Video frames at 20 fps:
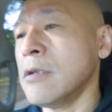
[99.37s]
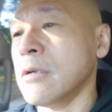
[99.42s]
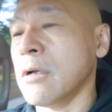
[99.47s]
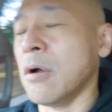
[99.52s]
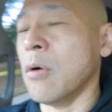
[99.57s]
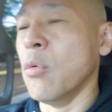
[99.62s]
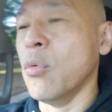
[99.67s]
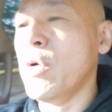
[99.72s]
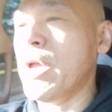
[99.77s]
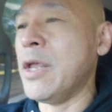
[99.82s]
you
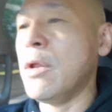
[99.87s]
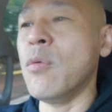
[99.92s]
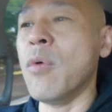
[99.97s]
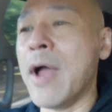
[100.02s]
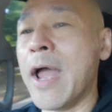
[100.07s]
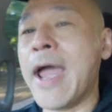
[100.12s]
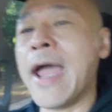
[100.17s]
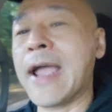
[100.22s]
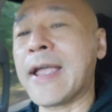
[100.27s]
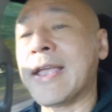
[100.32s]
know, weed
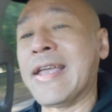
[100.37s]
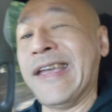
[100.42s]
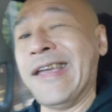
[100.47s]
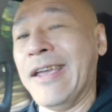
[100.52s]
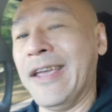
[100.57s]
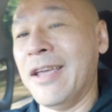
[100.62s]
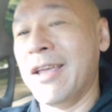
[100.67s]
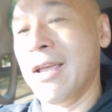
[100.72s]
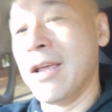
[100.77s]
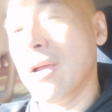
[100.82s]

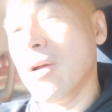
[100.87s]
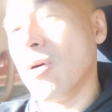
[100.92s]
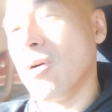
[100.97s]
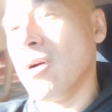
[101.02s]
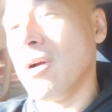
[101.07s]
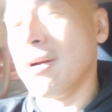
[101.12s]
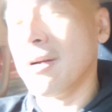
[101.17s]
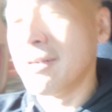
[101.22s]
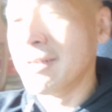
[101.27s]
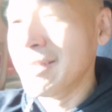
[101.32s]
whacking
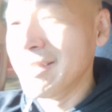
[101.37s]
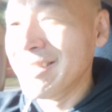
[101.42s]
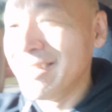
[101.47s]
or